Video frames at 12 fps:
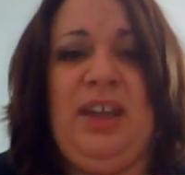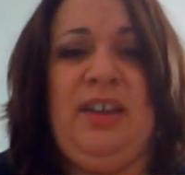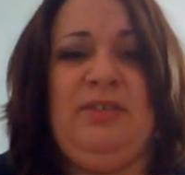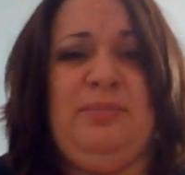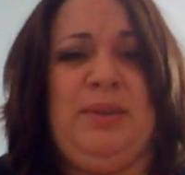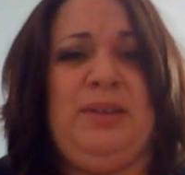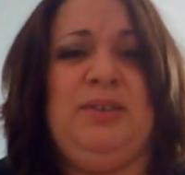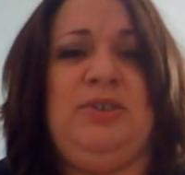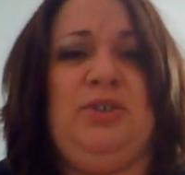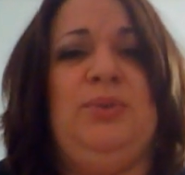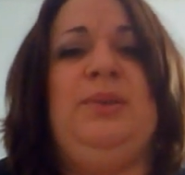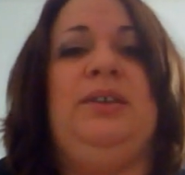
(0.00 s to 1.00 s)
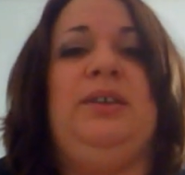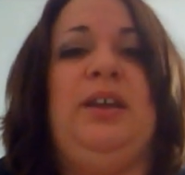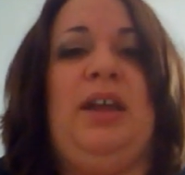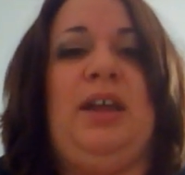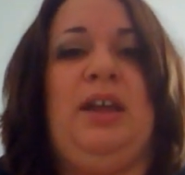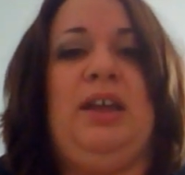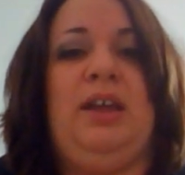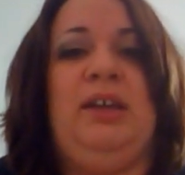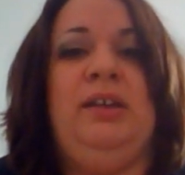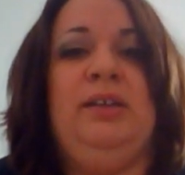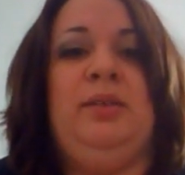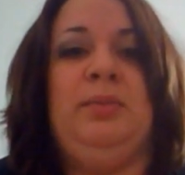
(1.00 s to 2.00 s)
I've been doing a
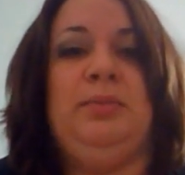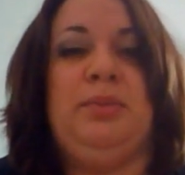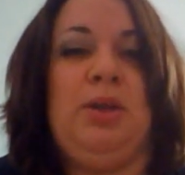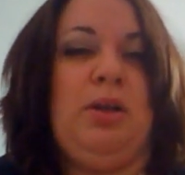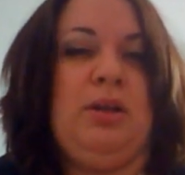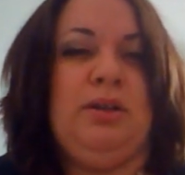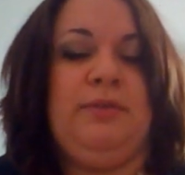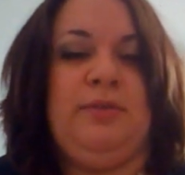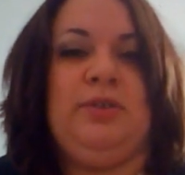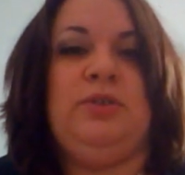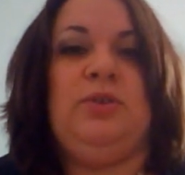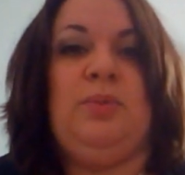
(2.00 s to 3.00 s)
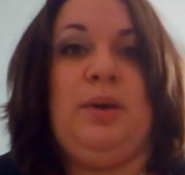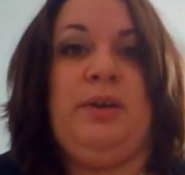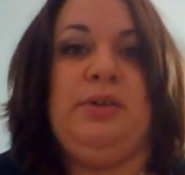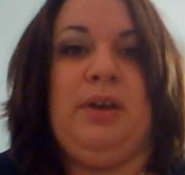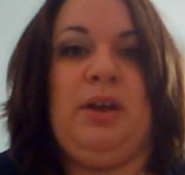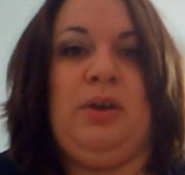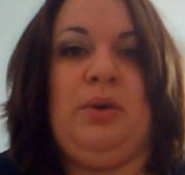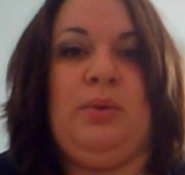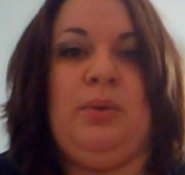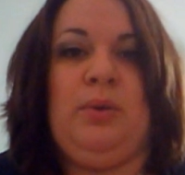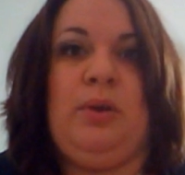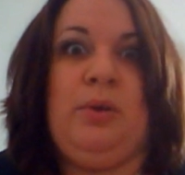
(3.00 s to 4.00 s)
blog for a little while
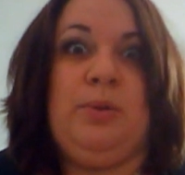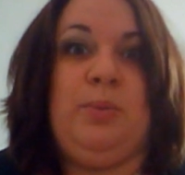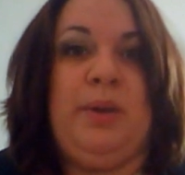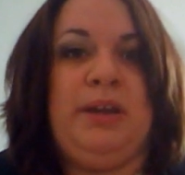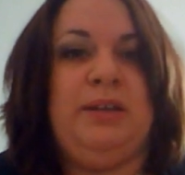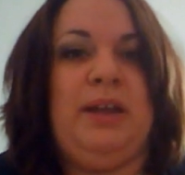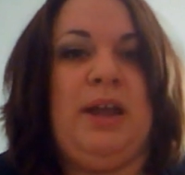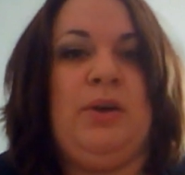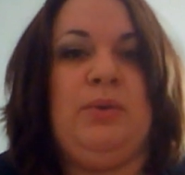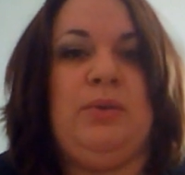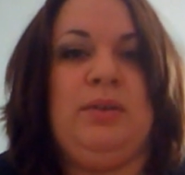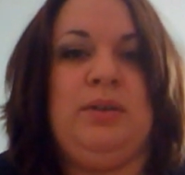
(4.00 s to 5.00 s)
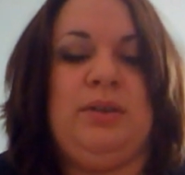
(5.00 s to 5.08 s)
now called Way Down.